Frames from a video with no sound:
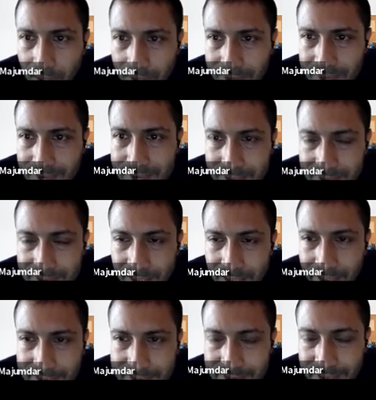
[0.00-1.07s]
these are the
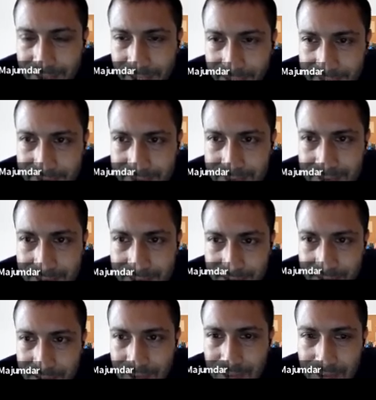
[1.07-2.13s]
existing edges,
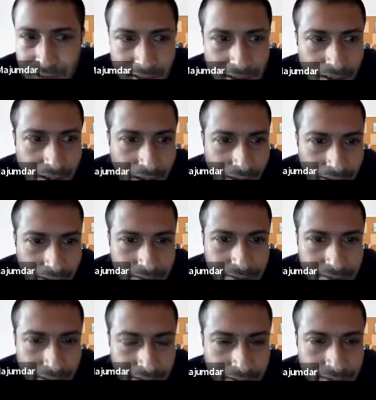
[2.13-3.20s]
and
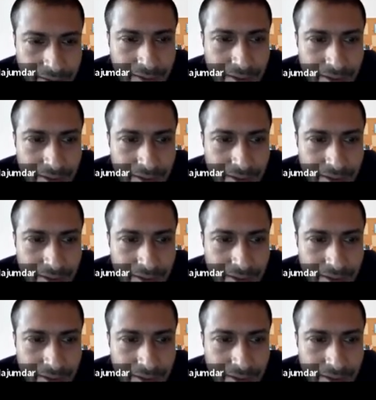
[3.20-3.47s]
then